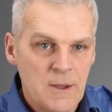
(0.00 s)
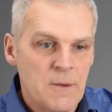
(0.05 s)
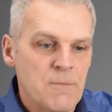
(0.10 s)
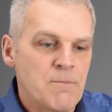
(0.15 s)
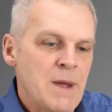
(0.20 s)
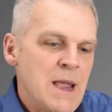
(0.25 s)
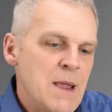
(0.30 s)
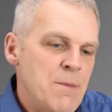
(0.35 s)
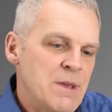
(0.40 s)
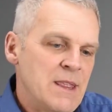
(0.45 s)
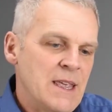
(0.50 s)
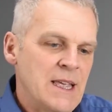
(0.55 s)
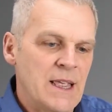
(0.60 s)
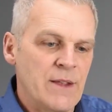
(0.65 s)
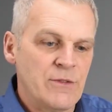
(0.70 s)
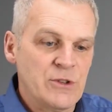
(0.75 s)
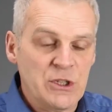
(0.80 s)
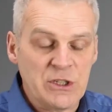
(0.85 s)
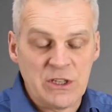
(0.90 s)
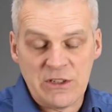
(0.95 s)
maybe that
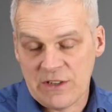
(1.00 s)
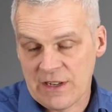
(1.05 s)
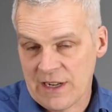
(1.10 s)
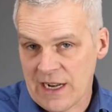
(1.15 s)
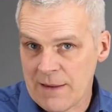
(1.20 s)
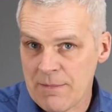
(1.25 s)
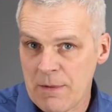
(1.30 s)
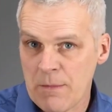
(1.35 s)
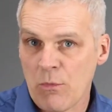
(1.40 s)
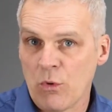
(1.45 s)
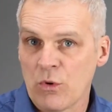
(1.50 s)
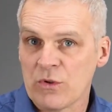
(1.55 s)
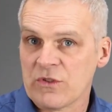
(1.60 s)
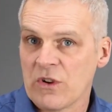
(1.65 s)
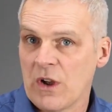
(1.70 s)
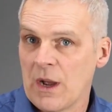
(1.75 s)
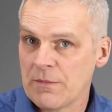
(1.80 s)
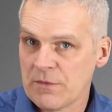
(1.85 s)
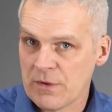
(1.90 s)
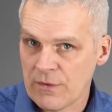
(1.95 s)
gives you just a little bit more
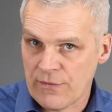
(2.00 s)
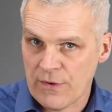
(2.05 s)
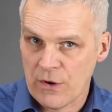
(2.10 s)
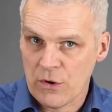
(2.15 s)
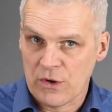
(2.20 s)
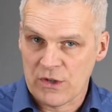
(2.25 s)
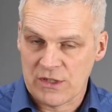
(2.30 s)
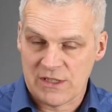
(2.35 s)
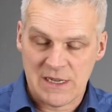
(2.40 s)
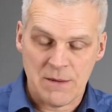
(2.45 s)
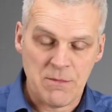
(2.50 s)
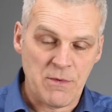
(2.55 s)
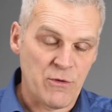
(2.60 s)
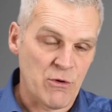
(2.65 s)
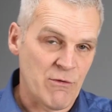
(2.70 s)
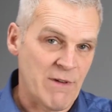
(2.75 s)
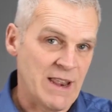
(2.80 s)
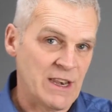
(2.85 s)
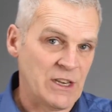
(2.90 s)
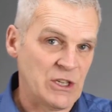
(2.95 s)
time to focus some of
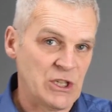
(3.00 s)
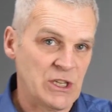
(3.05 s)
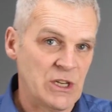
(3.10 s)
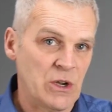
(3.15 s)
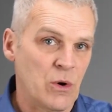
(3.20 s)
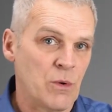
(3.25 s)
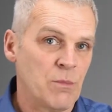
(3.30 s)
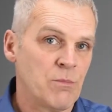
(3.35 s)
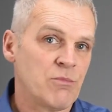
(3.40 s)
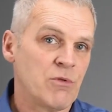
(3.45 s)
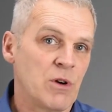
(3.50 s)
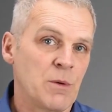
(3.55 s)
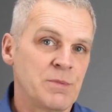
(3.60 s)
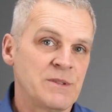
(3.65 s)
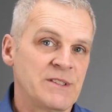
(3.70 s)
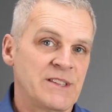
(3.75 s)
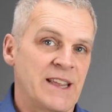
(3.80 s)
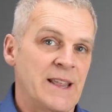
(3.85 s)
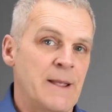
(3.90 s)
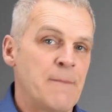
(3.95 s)
your energy on
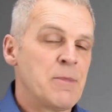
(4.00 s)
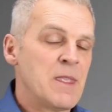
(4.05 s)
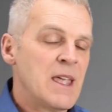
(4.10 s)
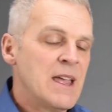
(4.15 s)
property.